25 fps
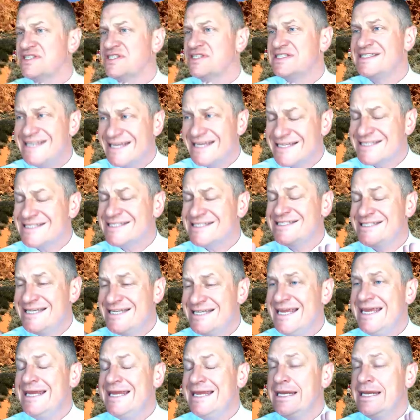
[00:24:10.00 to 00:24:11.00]

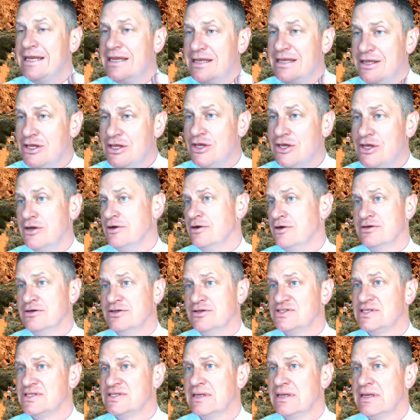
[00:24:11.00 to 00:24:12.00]
16
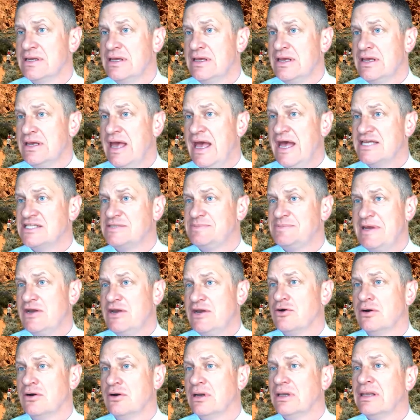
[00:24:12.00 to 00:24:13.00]
years has been
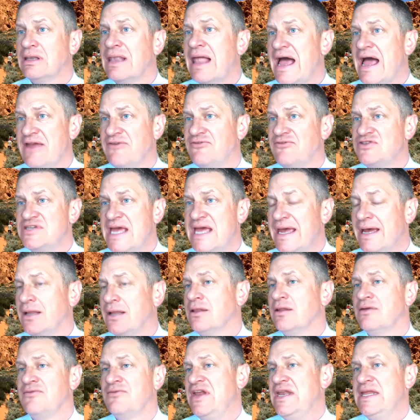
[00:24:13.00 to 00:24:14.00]
her life to
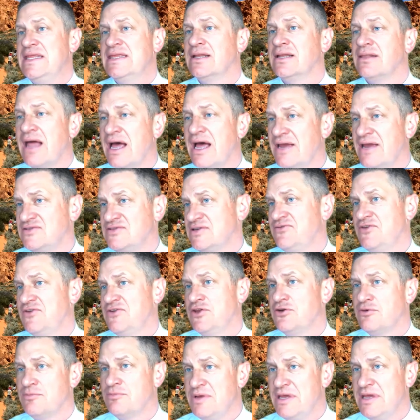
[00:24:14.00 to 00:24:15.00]
elevating the lives of
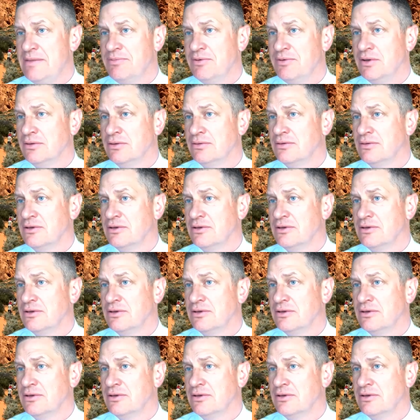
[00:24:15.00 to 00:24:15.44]
other people.